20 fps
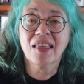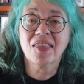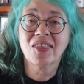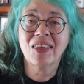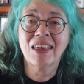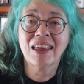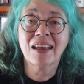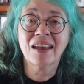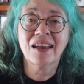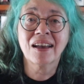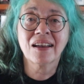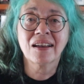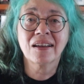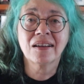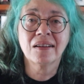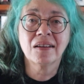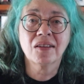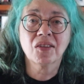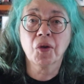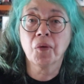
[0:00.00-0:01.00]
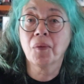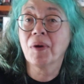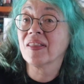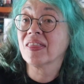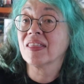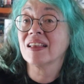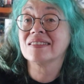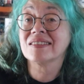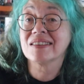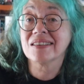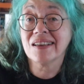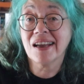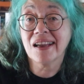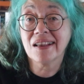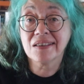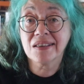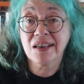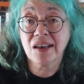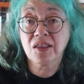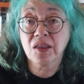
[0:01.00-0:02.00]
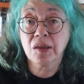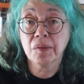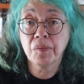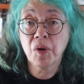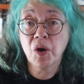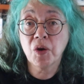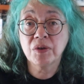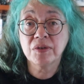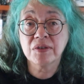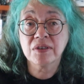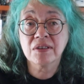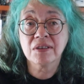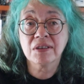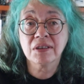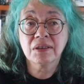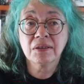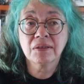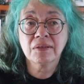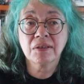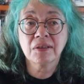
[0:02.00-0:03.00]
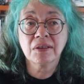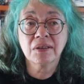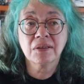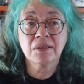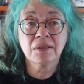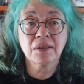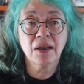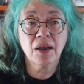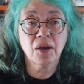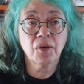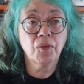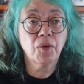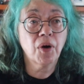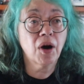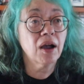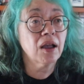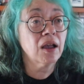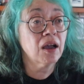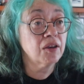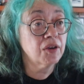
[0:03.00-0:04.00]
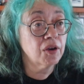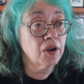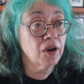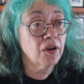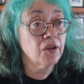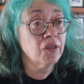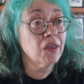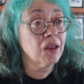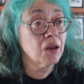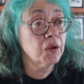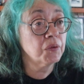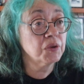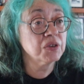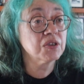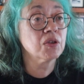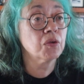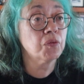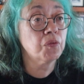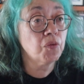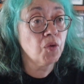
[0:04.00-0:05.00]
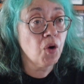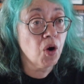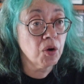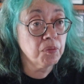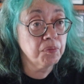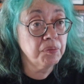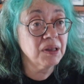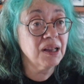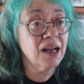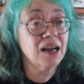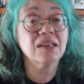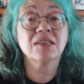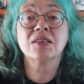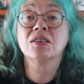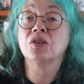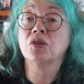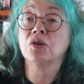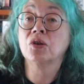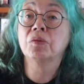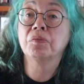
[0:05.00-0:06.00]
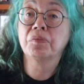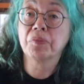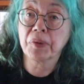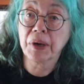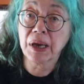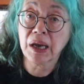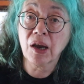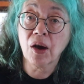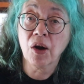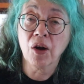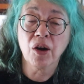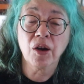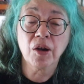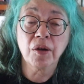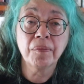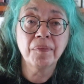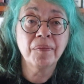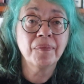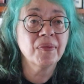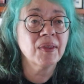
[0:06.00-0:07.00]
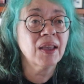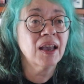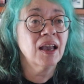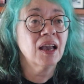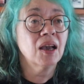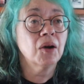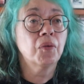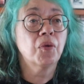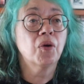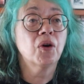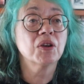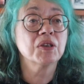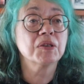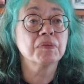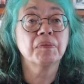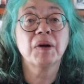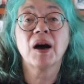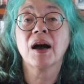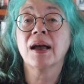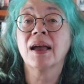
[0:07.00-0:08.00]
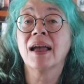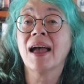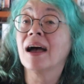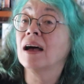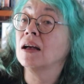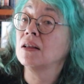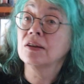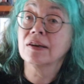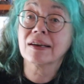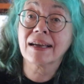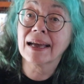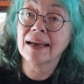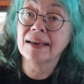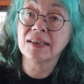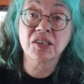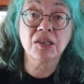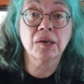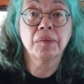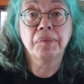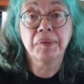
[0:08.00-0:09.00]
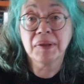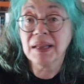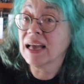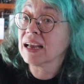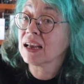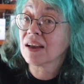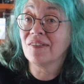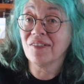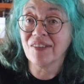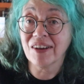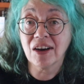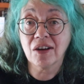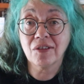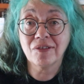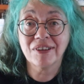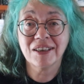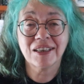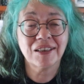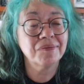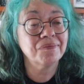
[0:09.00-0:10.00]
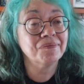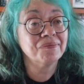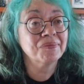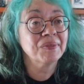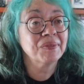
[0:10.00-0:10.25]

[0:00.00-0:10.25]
think the one that stands out the most, and why I know that it was the wrong plant to bring home, was my Alocasia black velvet.